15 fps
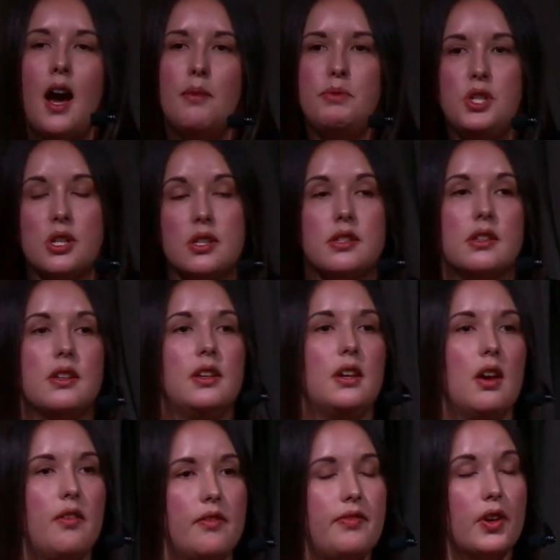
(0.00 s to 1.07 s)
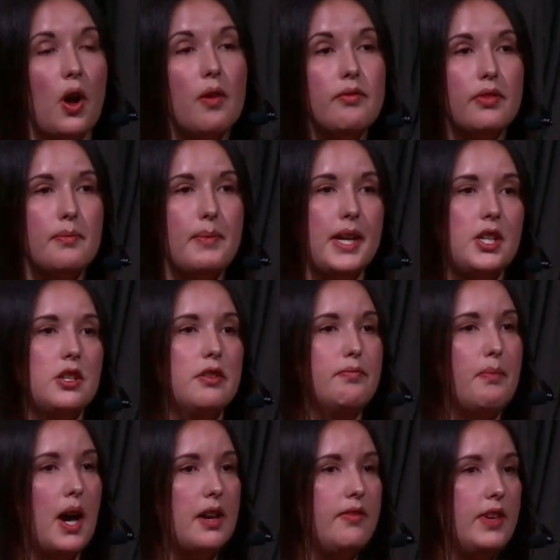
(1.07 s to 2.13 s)
I'm just looking for confirmation of
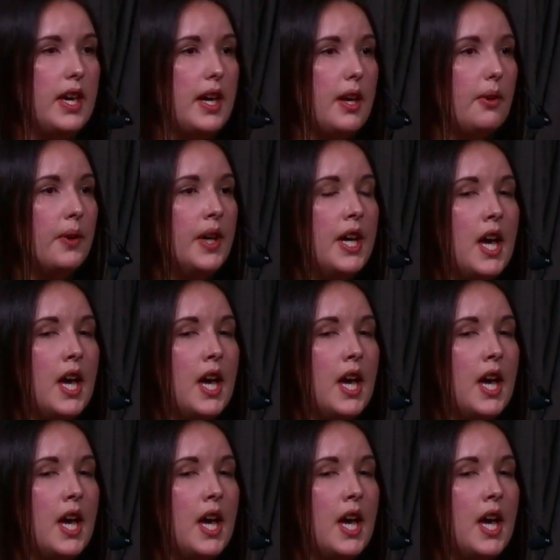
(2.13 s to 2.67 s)
my view.